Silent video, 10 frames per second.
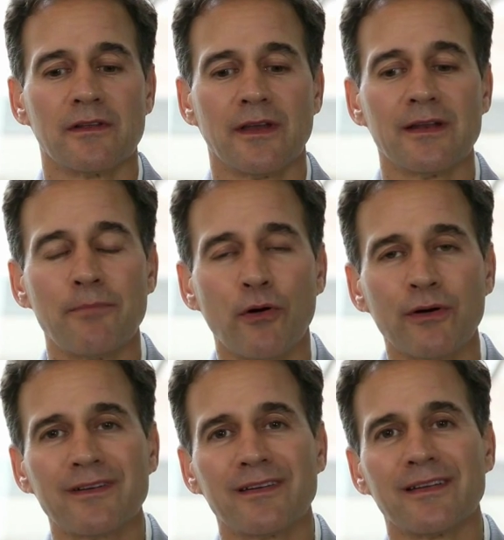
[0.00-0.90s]
an
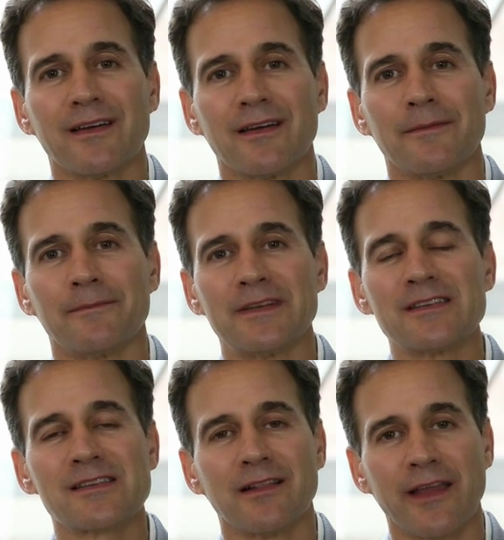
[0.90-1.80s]
important
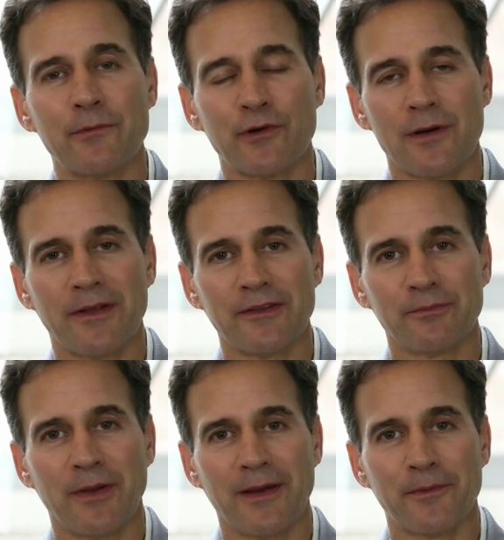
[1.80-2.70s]
disclaimer about this
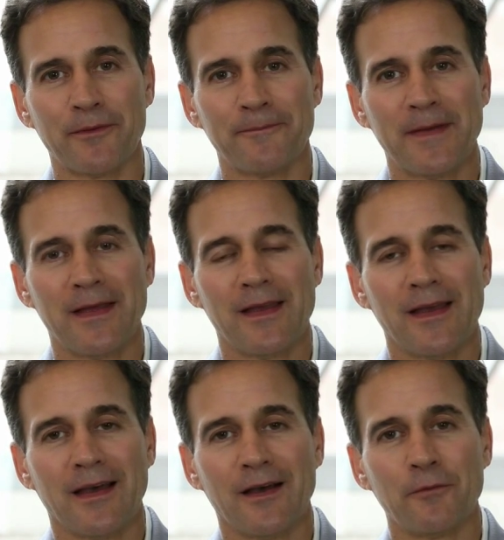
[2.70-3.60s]
paper.
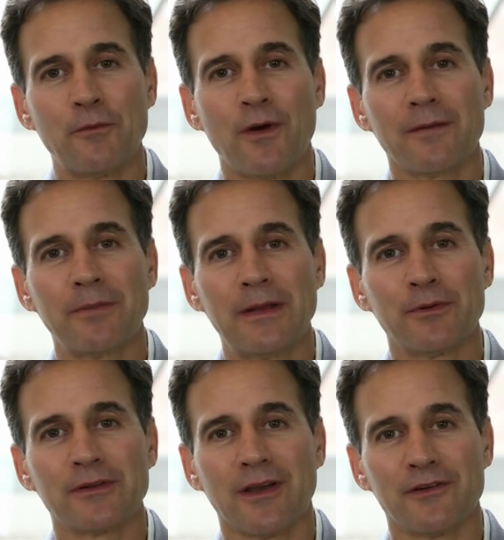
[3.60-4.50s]
We want
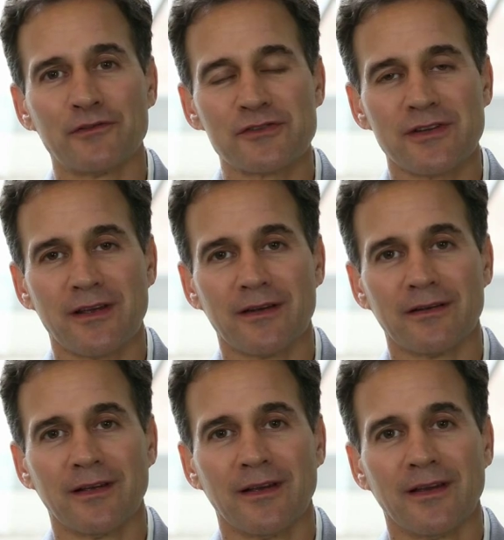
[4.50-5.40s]
people to
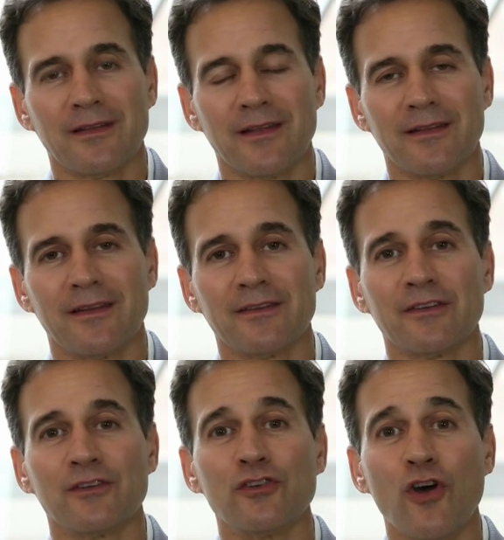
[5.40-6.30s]
understand that this
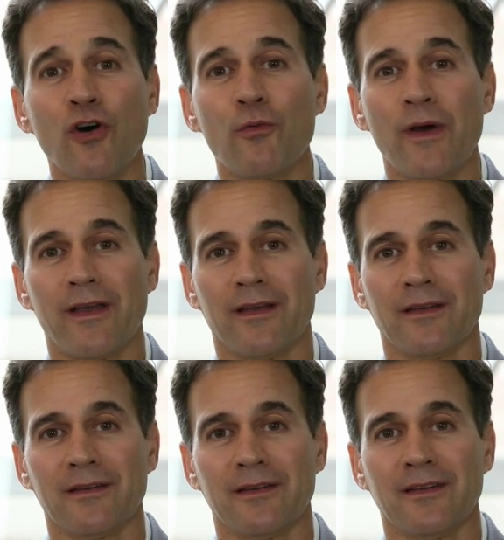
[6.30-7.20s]
in no
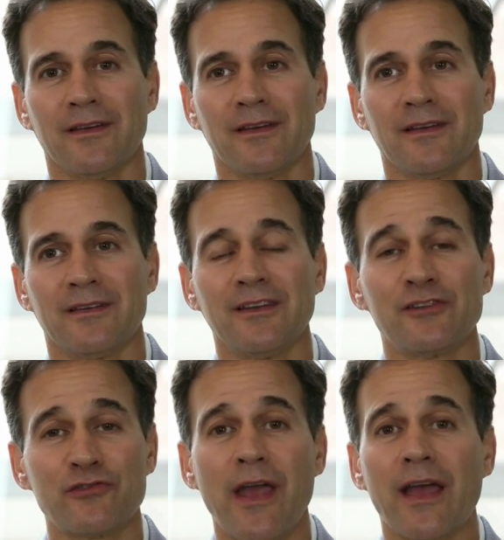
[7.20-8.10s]
way
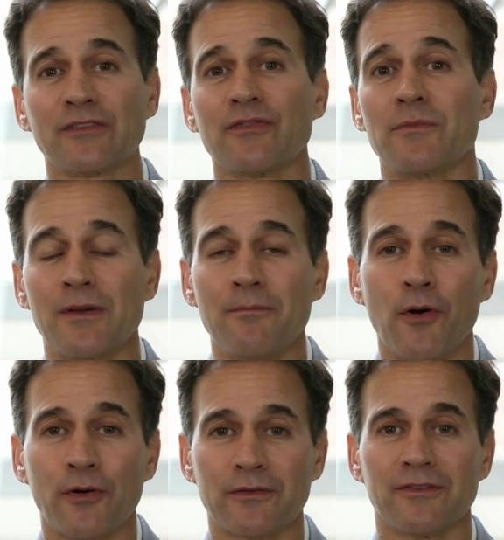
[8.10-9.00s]
detracts from the
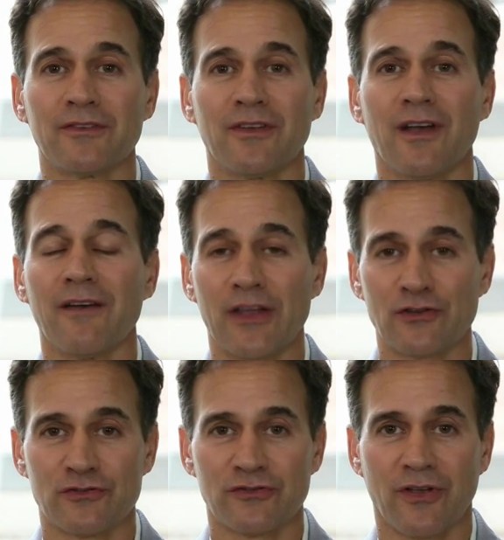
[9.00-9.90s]
importance of
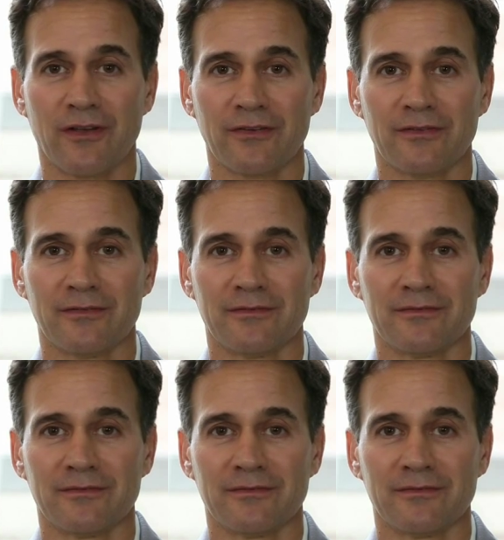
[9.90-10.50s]
exercise.